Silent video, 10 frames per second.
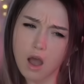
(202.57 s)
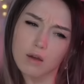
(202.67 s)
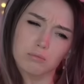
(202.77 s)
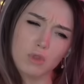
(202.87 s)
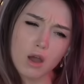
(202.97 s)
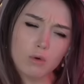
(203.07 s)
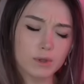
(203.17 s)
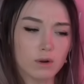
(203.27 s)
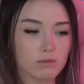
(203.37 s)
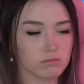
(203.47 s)
No, we
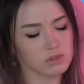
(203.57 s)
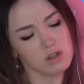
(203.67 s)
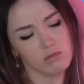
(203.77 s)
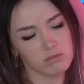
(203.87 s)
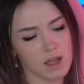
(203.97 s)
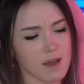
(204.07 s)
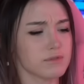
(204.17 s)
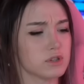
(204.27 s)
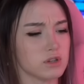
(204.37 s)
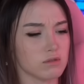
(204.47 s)
don't. You don't have
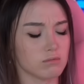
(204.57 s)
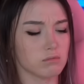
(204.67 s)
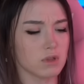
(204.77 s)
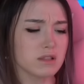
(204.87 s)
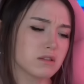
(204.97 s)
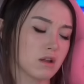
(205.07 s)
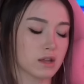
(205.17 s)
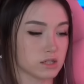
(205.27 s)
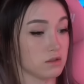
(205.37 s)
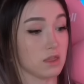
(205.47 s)
to do. Let's not
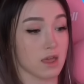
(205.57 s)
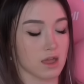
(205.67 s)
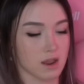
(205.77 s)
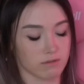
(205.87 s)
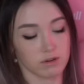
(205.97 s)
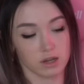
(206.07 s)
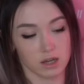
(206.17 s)
do that ever again.